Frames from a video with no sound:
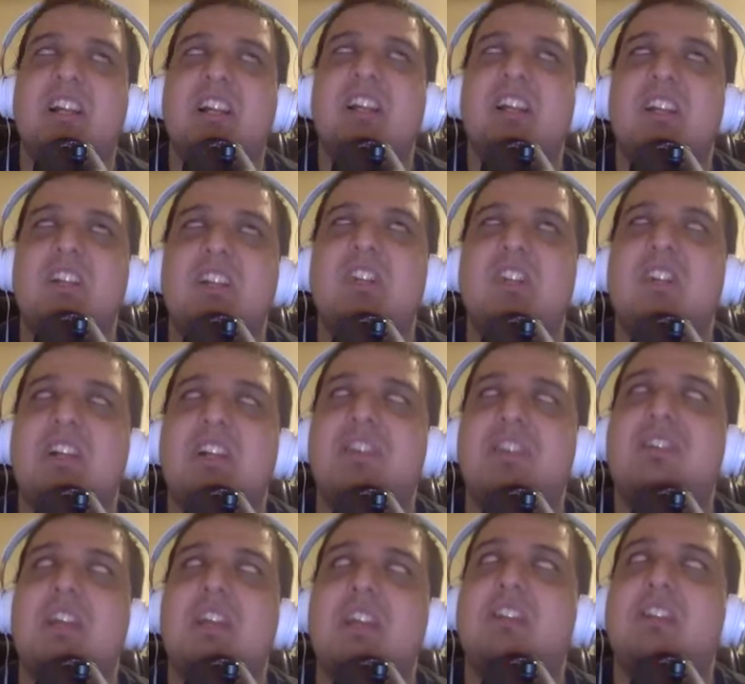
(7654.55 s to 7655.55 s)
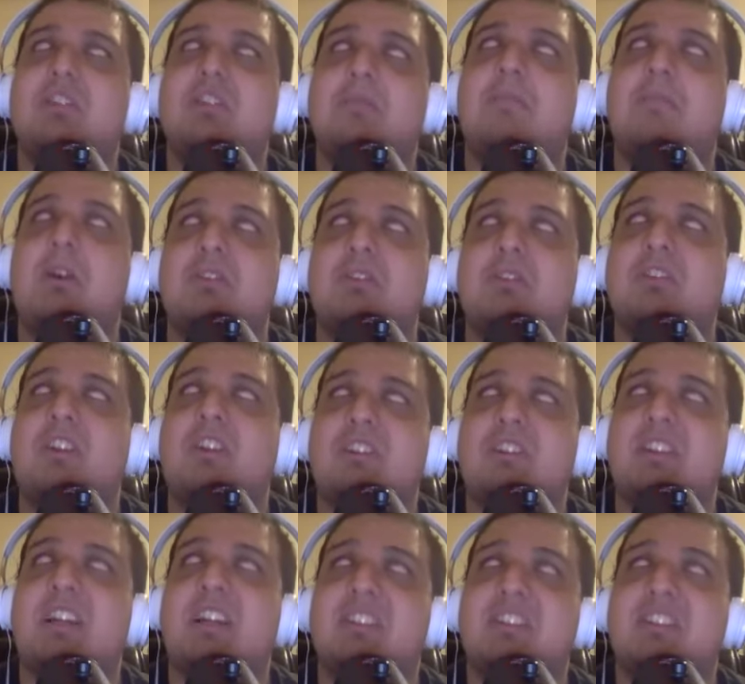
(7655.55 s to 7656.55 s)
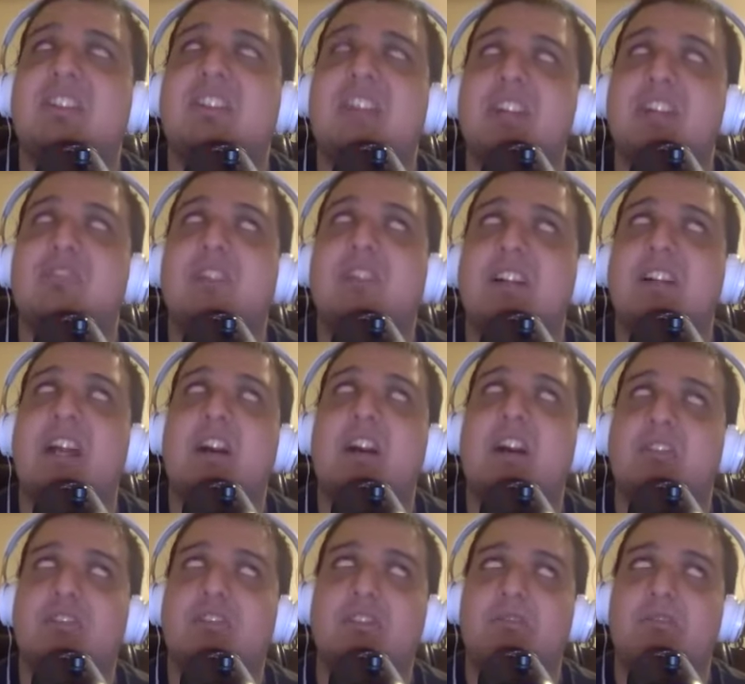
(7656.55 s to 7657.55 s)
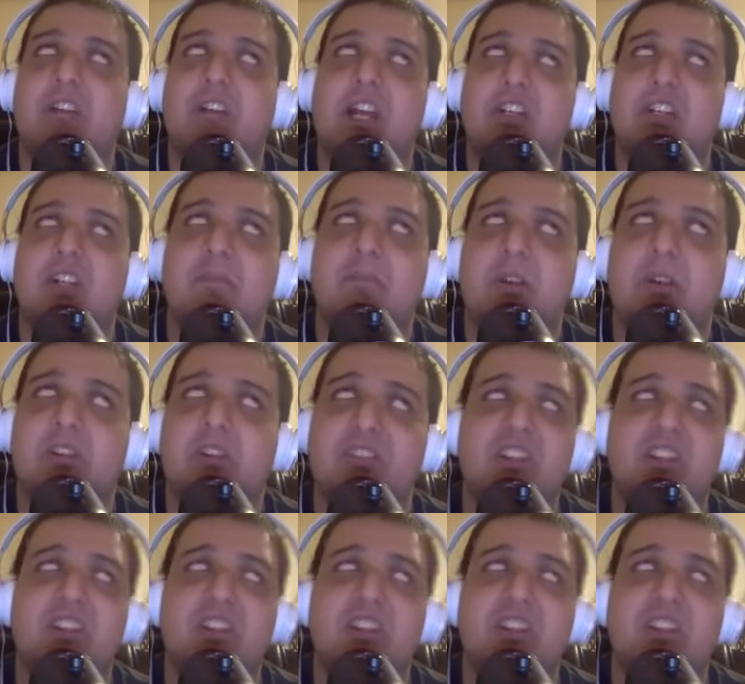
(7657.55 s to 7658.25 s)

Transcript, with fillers: You didn't think to post content and schedule it out so it would actually post.